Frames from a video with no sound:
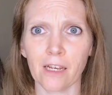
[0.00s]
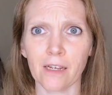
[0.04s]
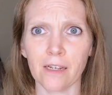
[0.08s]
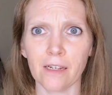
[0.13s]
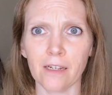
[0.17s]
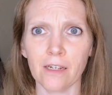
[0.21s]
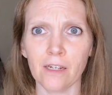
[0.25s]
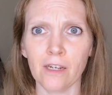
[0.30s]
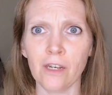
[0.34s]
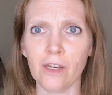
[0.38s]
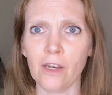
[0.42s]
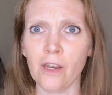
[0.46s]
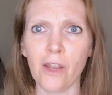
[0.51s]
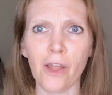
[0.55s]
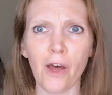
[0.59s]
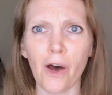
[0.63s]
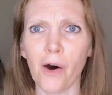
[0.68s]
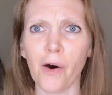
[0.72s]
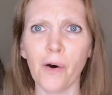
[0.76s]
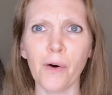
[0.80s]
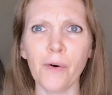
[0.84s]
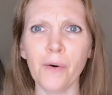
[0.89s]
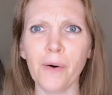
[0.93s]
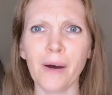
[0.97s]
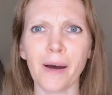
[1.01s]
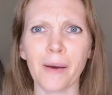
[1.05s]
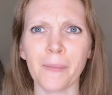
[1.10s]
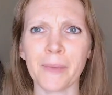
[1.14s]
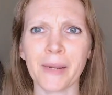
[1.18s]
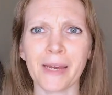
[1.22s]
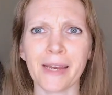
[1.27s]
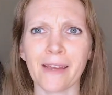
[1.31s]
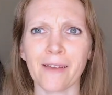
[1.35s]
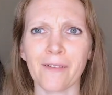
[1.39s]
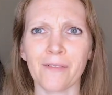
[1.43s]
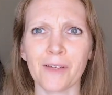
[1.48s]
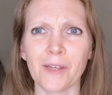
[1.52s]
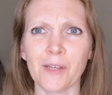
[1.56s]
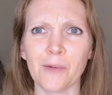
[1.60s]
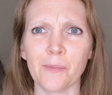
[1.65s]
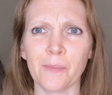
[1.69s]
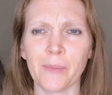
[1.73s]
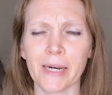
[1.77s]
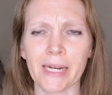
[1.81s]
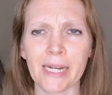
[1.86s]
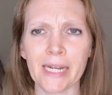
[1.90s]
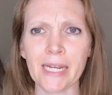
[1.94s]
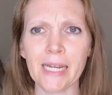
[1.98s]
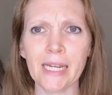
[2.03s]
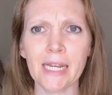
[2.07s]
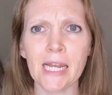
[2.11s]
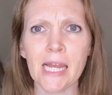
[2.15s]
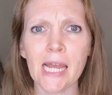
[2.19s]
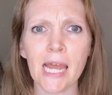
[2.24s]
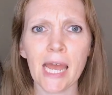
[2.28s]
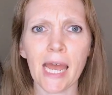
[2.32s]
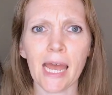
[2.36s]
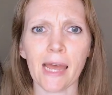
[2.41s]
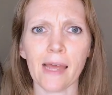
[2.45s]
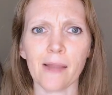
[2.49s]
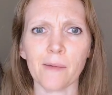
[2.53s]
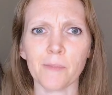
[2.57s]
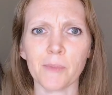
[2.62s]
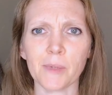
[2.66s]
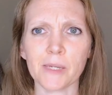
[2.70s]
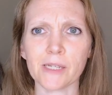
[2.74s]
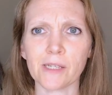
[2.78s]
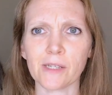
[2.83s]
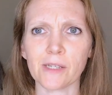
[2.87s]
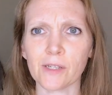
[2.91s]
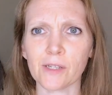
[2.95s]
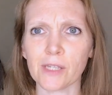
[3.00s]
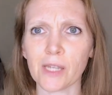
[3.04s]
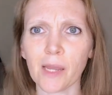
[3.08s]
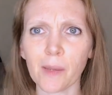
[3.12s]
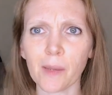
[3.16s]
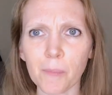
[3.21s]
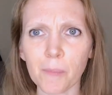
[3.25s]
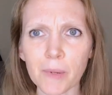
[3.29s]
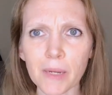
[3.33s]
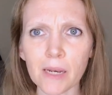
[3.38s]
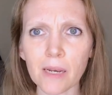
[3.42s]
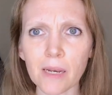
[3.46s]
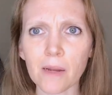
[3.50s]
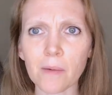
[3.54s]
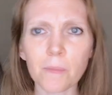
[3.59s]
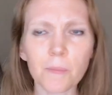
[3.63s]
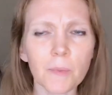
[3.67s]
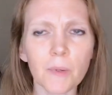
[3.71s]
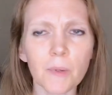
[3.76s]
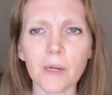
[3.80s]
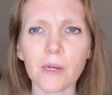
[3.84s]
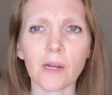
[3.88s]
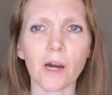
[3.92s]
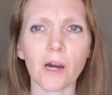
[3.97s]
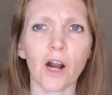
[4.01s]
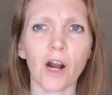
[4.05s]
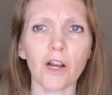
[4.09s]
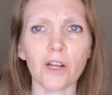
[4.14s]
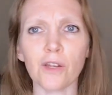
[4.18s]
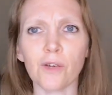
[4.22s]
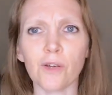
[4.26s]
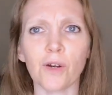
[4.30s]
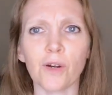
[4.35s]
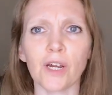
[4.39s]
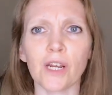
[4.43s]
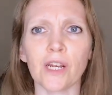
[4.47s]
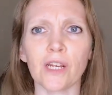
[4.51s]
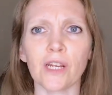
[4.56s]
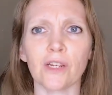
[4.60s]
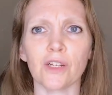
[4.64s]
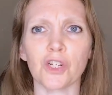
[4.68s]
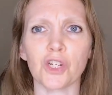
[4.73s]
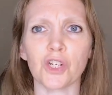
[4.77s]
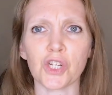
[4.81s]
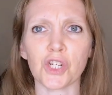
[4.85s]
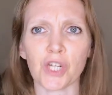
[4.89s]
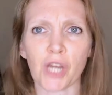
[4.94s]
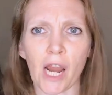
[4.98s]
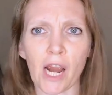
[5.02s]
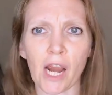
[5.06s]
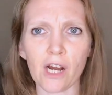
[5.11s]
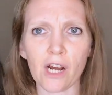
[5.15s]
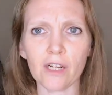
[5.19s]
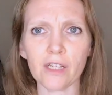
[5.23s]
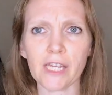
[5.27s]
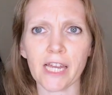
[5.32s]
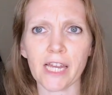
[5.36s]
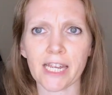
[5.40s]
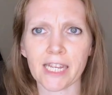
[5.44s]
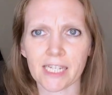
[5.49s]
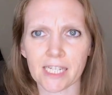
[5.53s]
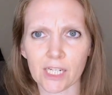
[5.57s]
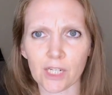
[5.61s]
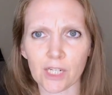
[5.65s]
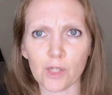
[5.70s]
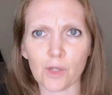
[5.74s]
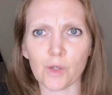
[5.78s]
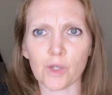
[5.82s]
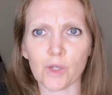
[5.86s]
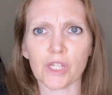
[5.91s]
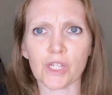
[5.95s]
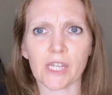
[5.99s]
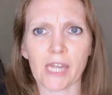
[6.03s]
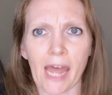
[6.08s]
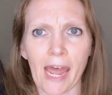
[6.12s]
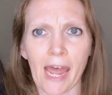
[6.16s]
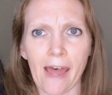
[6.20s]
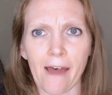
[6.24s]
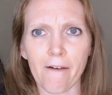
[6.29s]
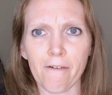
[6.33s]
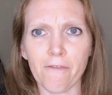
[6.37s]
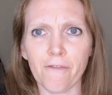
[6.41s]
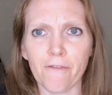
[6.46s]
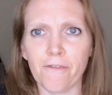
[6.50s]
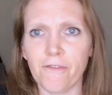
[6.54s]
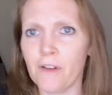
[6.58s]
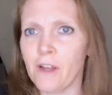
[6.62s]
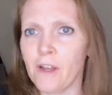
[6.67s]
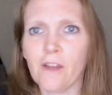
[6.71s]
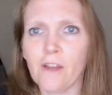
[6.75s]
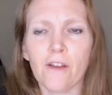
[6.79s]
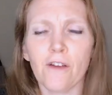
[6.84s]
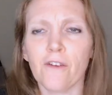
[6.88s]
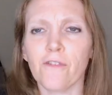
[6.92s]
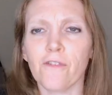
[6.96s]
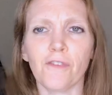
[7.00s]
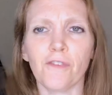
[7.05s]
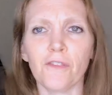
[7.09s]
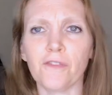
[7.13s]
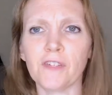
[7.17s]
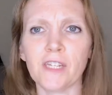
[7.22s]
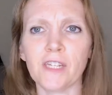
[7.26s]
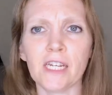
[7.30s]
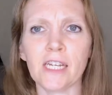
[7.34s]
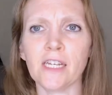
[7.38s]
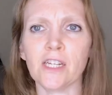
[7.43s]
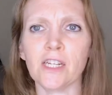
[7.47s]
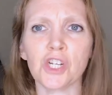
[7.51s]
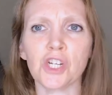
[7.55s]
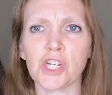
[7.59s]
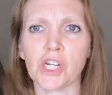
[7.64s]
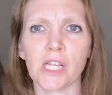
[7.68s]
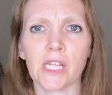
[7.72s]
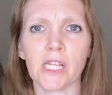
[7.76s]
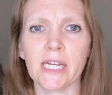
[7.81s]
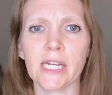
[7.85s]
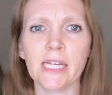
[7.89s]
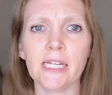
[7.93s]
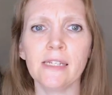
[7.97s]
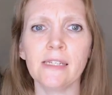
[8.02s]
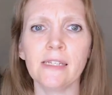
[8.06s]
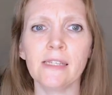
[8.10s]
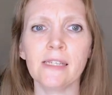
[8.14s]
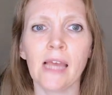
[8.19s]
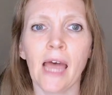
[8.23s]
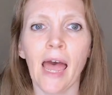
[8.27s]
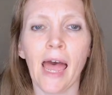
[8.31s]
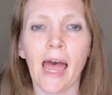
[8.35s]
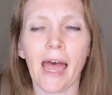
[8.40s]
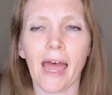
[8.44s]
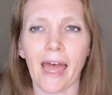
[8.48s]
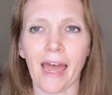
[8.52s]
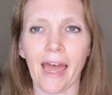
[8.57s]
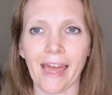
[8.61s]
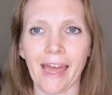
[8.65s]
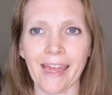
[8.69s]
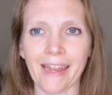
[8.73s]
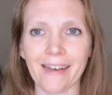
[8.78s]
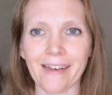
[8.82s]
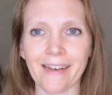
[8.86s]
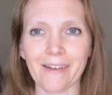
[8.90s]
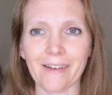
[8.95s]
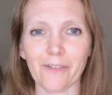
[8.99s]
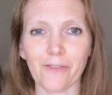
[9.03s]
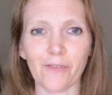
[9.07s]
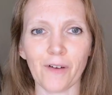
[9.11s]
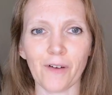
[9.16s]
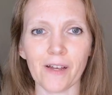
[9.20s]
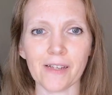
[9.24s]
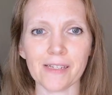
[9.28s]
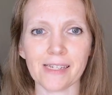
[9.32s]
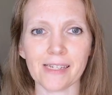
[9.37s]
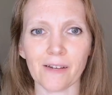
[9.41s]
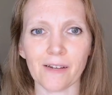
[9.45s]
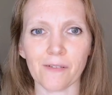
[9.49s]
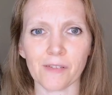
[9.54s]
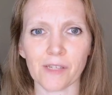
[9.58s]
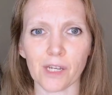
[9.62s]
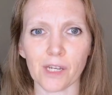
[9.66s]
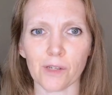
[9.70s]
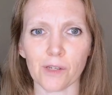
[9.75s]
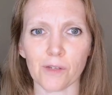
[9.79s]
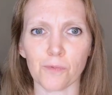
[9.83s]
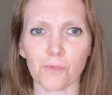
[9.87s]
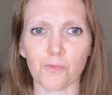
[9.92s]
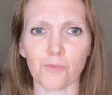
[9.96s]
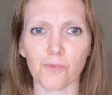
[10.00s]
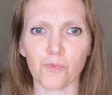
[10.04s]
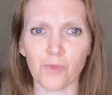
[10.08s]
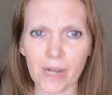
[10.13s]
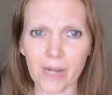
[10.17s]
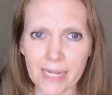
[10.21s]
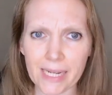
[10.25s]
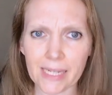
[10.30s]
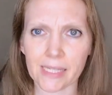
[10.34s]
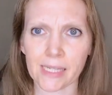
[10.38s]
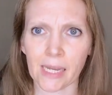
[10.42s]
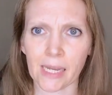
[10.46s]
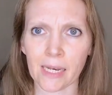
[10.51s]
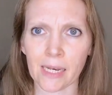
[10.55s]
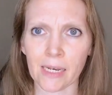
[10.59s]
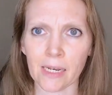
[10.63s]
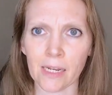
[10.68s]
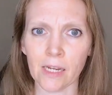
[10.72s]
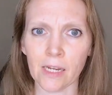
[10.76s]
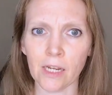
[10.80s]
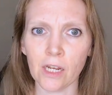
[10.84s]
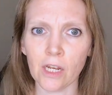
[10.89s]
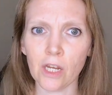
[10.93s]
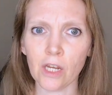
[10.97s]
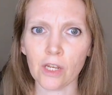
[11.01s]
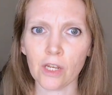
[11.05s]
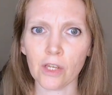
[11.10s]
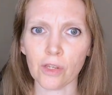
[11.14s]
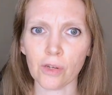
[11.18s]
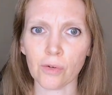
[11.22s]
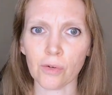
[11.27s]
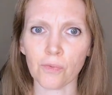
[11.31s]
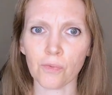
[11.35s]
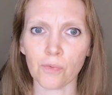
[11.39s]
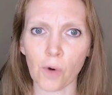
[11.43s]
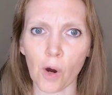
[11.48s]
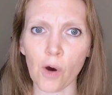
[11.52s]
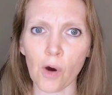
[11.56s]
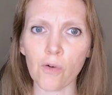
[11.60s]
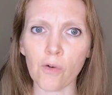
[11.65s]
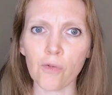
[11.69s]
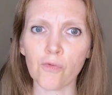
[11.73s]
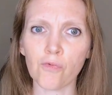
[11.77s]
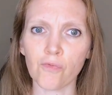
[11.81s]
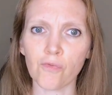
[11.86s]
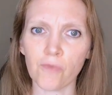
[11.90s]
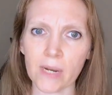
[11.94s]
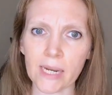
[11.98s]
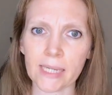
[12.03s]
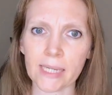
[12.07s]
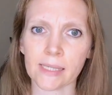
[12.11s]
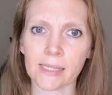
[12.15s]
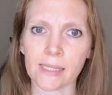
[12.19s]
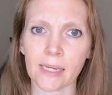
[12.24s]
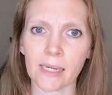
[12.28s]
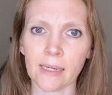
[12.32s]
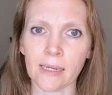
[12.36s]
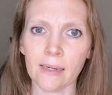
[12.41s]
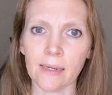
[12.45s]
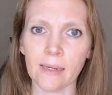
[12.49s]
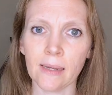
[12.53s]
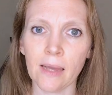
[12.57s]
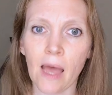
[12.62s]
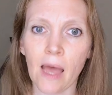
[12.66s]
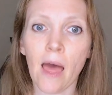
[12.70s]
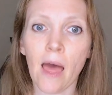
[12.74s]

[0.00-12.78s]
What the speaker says: no, I'm not giving you money. And Pistol's like, but aren't you gonna share? Like, didn't you just have 15 shillings? And Falstaff says, reason, you rogue, reason.